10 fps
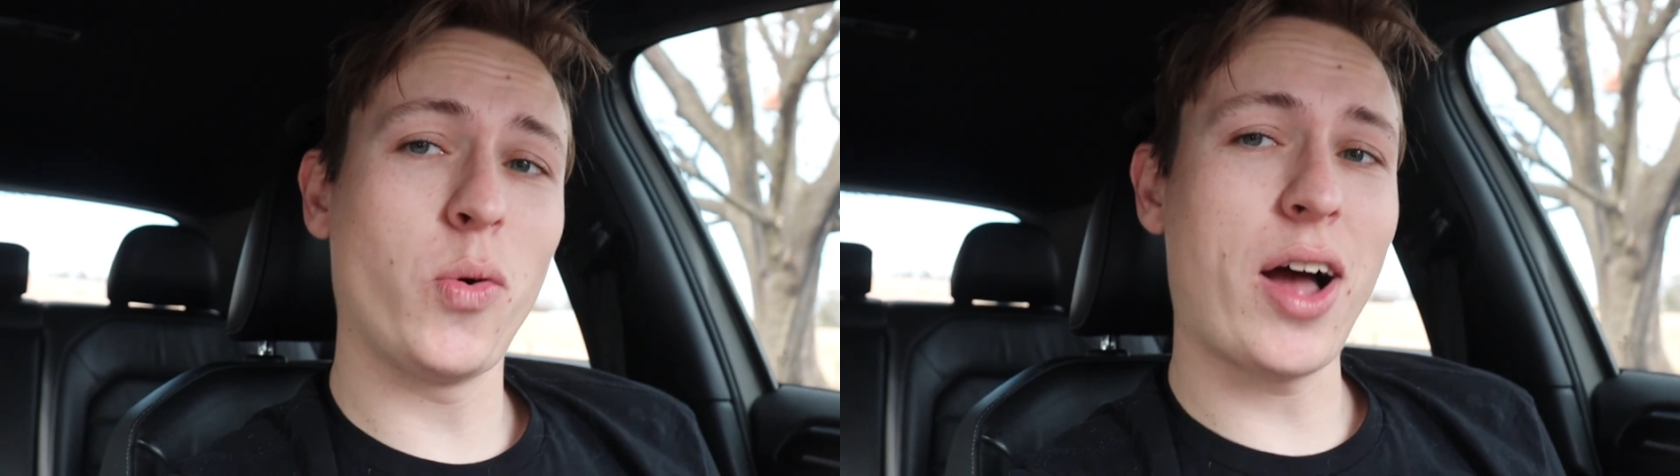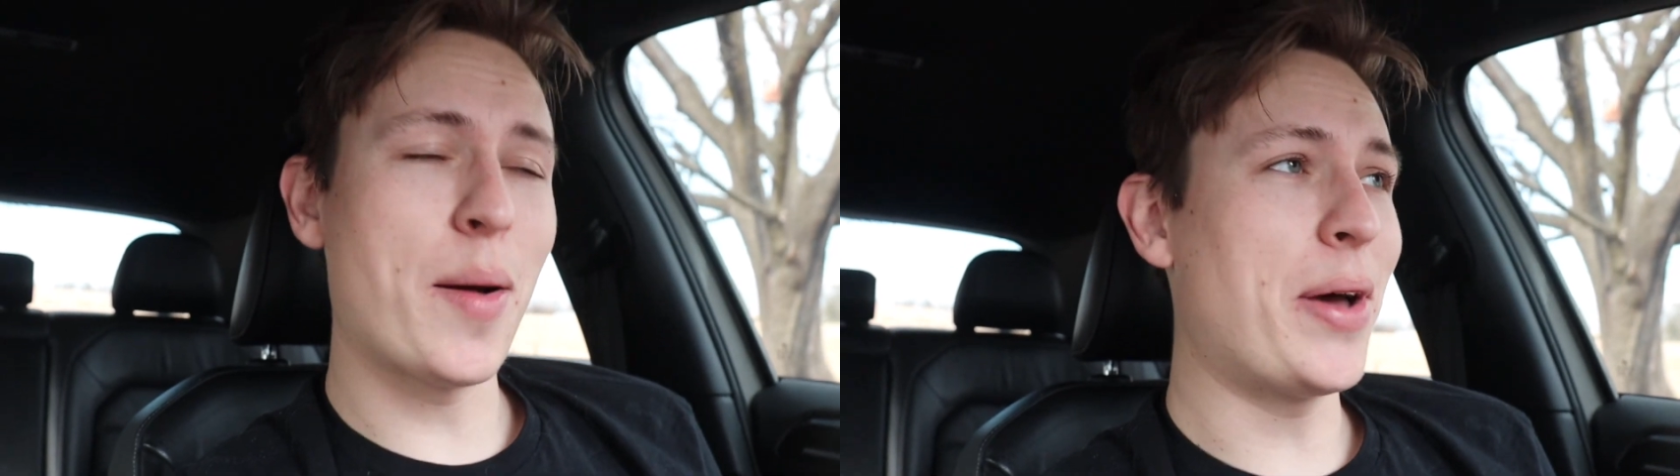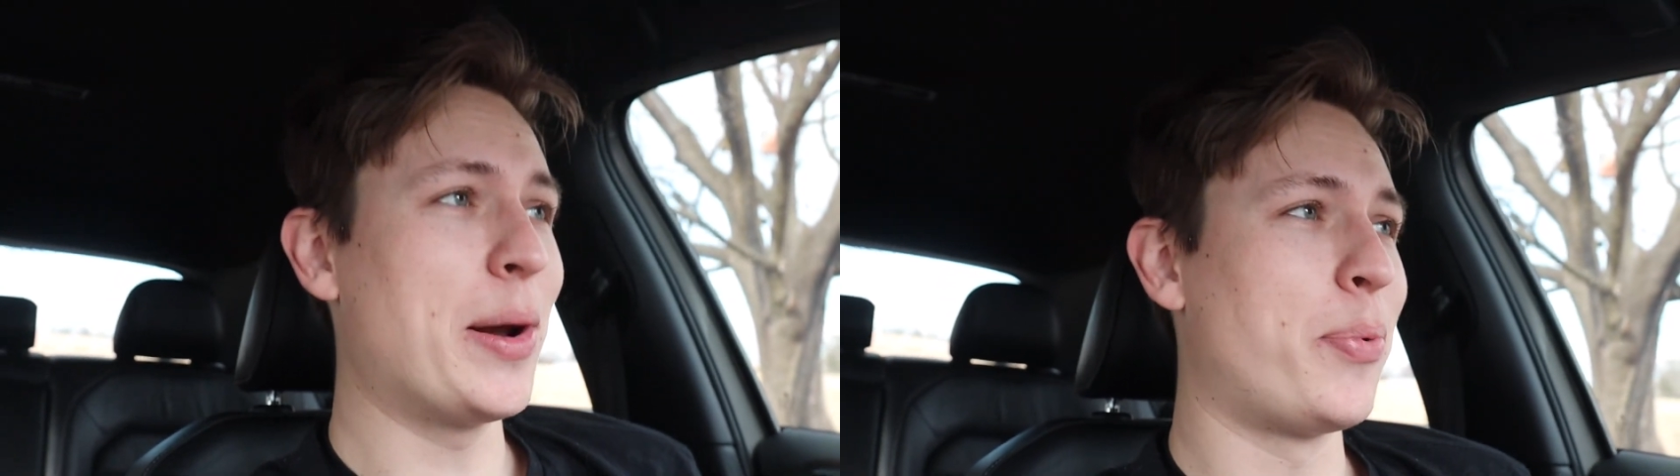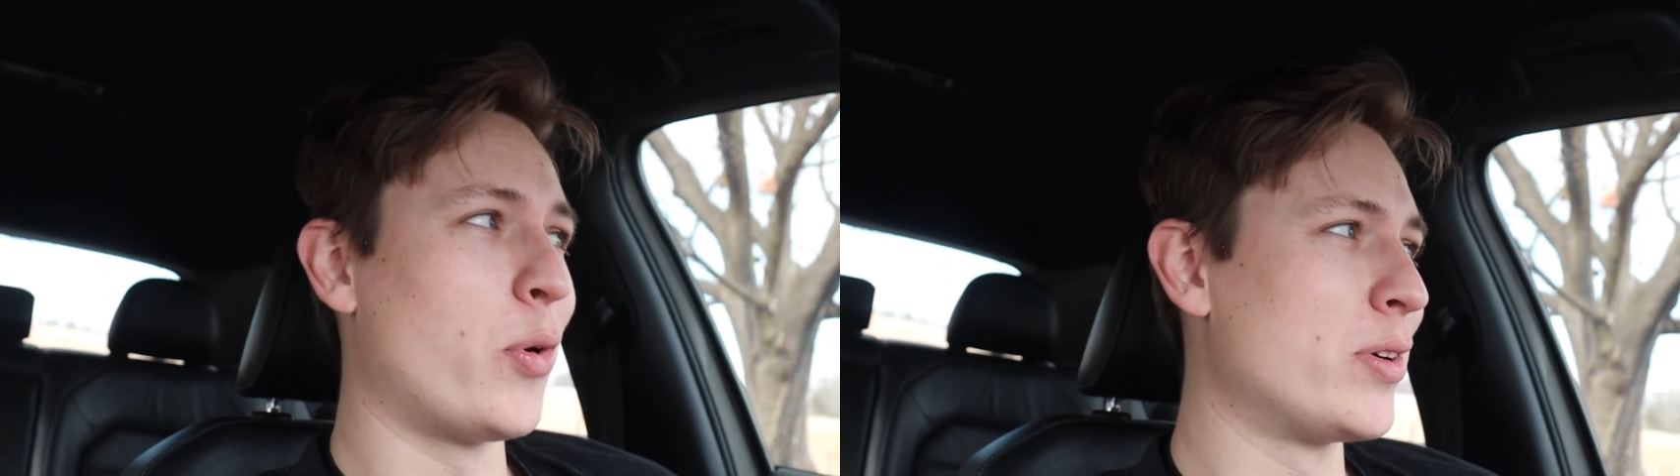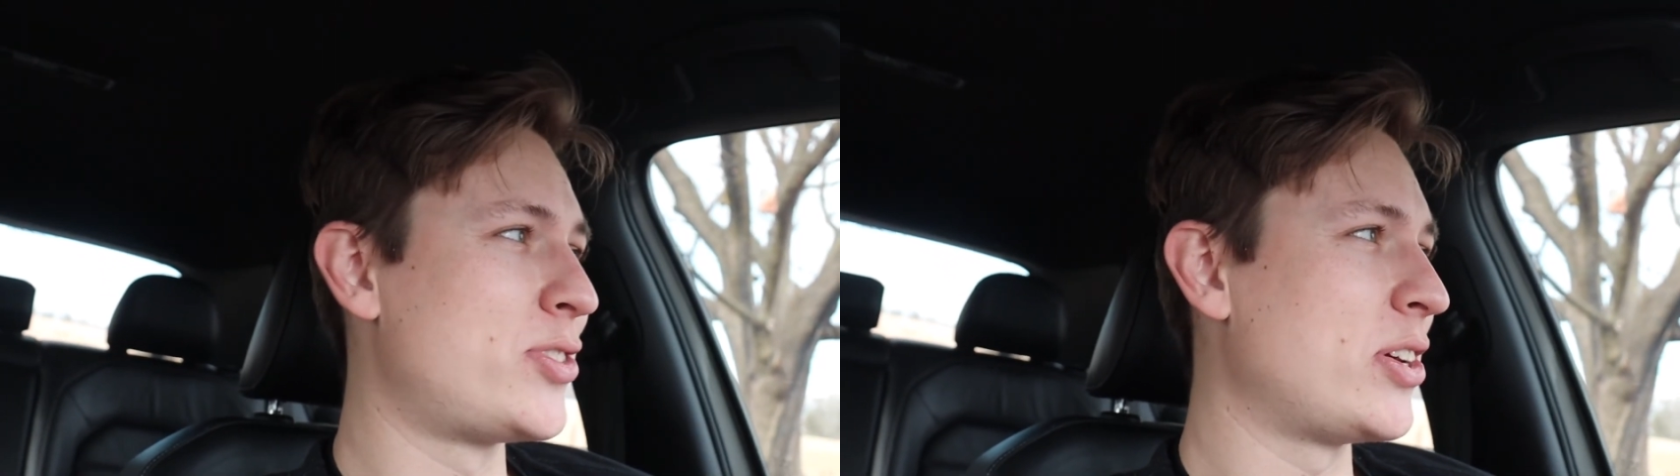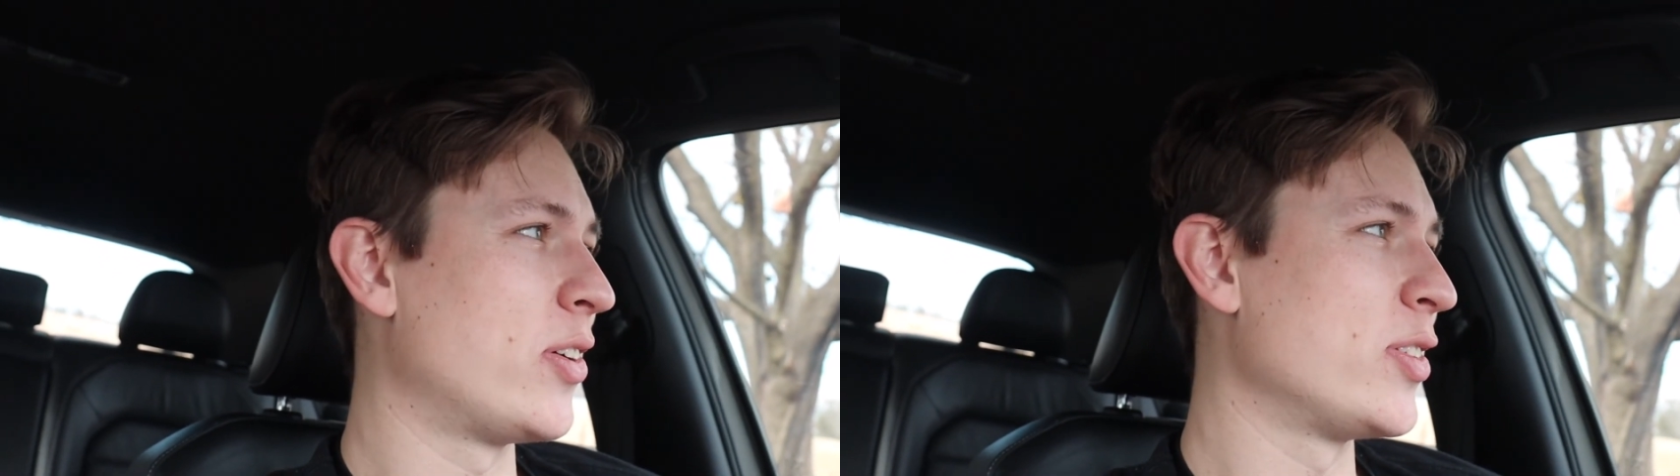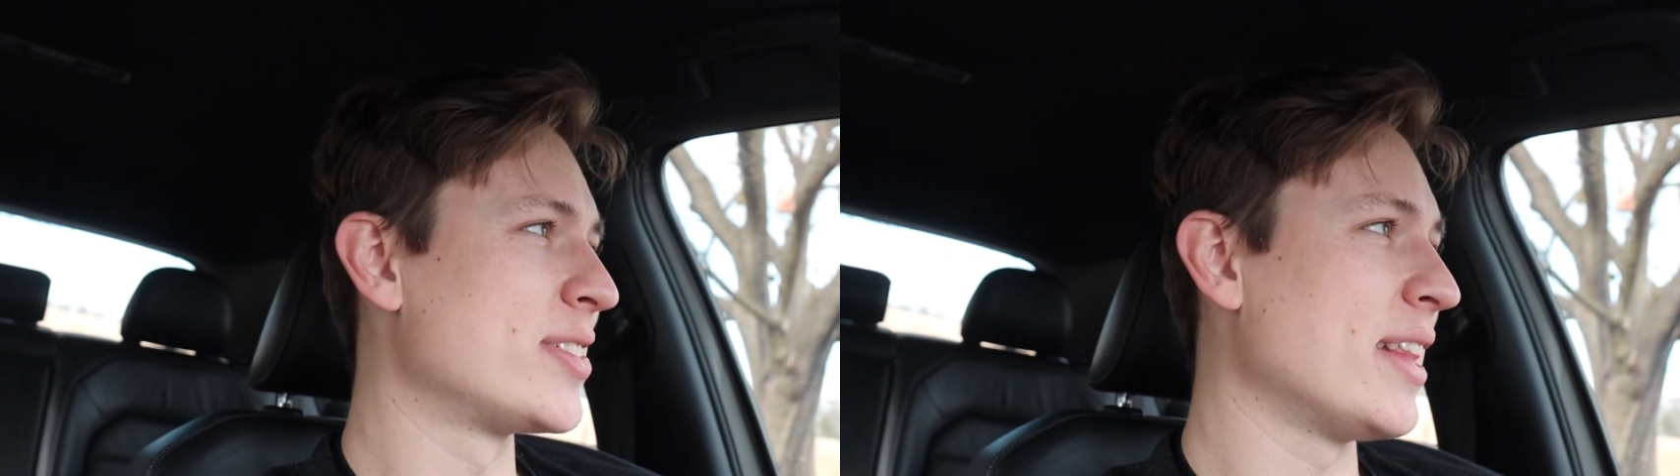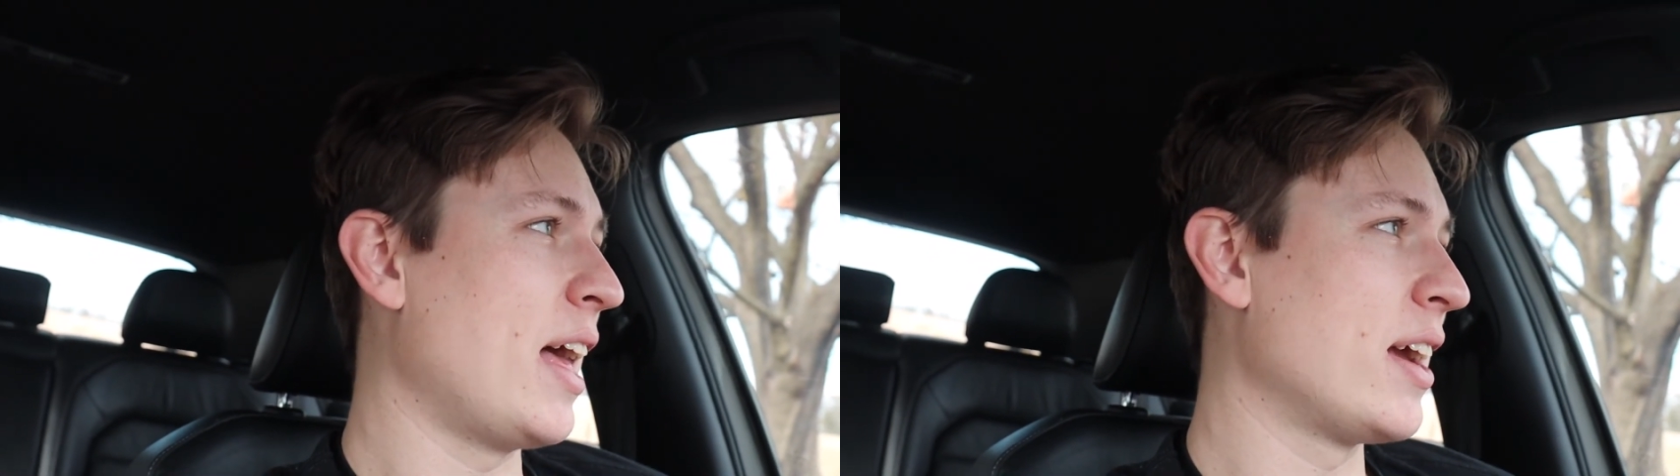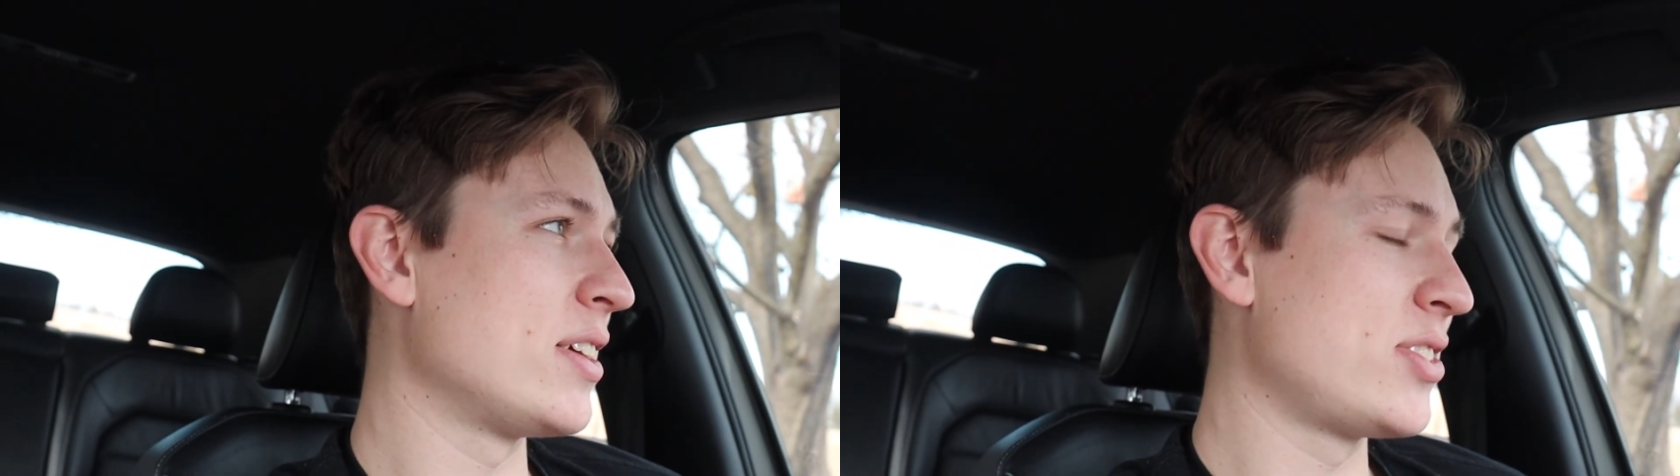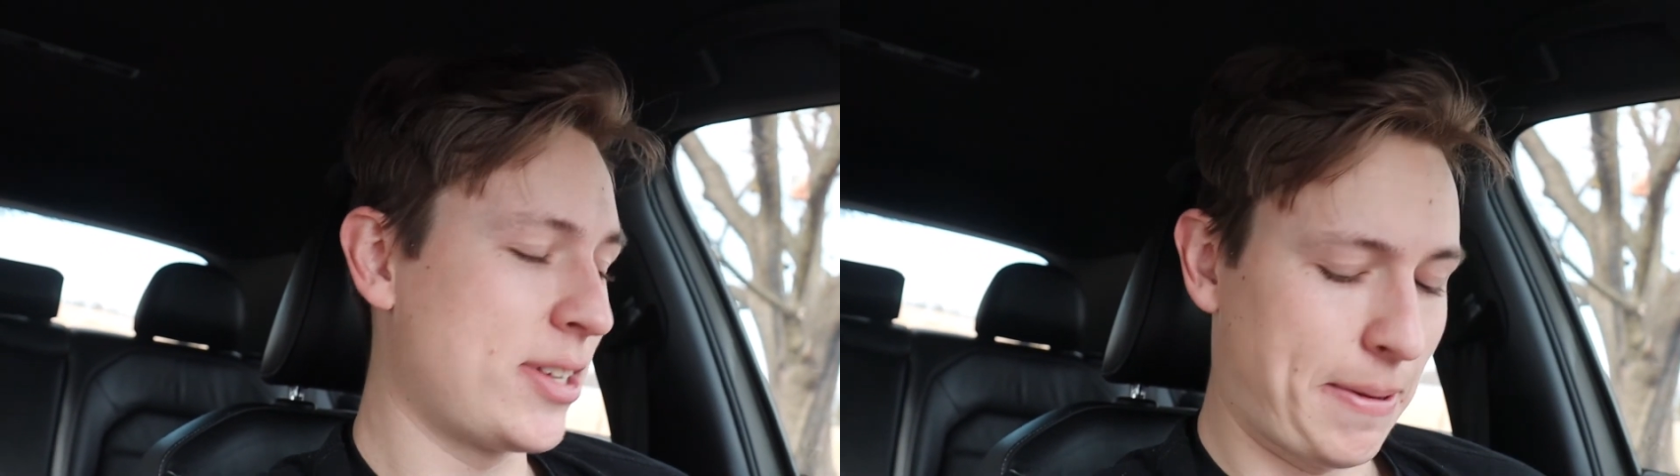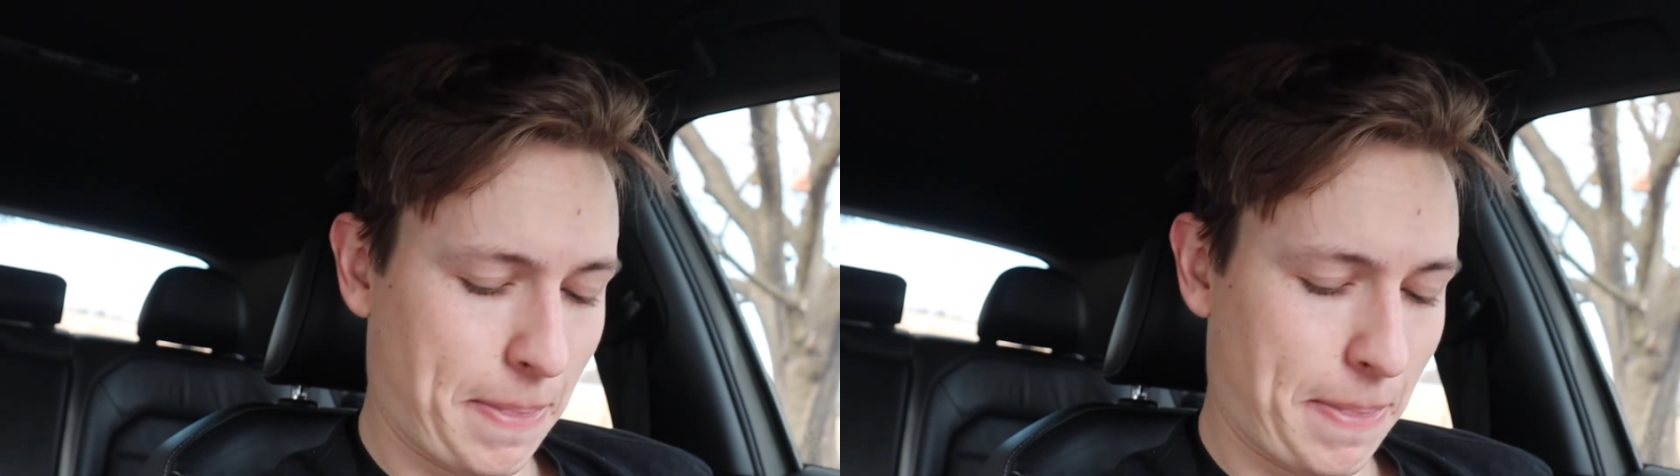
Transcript: I'm at a point of seeing all these lies,